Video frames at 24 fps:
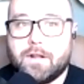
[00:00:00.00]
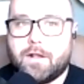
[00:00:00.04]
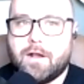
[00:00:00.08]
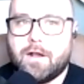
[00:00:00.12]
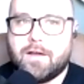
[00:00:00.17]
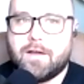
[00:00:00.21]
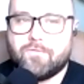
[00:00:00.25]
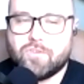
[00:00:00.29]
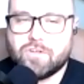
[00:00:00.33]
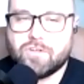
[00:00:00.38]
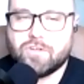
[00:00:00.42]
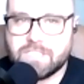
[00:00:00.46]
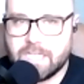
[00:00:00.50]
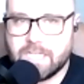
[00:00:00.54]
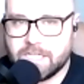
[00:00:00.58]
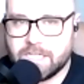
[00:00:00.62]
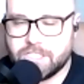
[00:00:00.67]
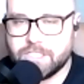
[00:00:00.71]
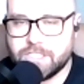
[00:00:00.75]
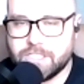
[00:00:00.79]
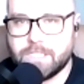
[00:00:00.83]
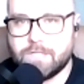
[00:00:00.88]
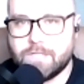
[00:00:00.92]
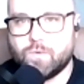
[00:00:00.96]

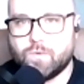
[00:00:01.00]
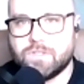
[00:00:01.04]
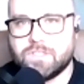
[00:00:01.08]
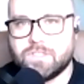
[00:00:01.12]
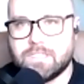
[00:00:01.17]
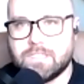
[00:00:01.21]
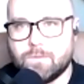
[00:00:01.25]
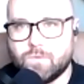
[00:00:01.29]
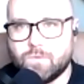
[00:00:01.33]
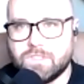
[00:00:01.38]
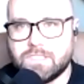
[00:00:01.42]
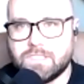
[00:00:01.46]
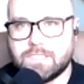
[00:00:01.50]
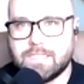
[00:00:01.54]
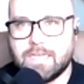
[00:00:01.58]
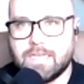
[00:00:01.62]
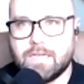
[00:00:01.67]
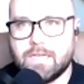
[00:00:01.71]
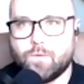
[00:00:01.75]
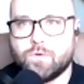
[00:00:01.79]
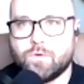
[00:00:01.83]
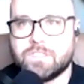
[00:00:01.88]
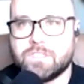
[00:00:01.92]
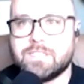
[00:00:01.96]
conversation where someone
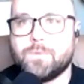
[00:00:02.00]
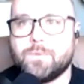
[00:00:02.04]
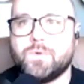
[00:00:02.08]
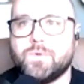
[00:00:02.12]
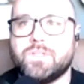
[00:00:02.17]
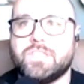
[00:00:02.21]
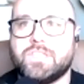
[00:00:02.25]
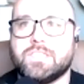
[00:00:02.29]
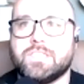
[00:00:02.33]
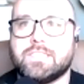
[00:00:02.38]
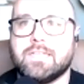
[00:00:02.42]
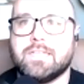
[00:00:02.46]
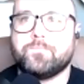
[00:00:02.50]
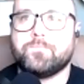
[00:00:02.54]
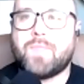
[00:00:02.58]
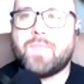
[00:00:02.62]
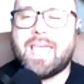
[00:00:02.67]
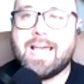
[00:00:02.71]
said where someone just